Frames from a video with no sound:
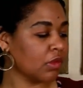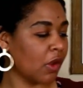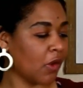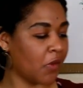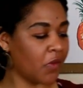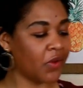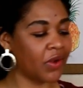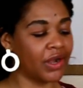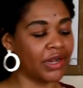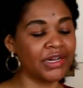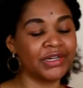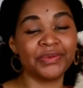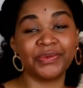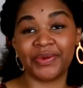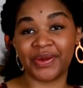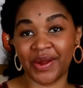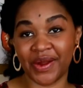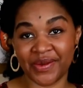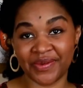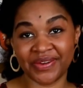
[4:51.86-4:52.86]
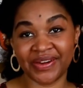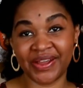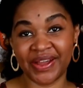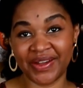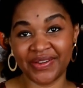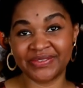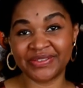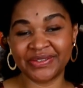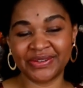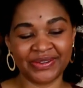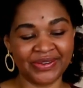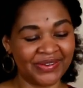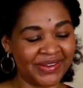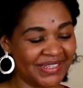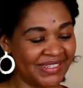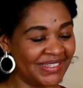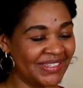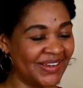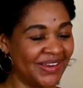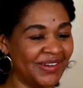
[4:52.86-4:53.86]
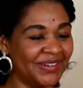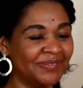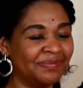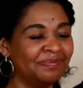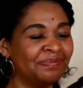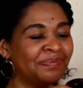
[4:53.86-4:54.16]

okay, we're already off to a great start.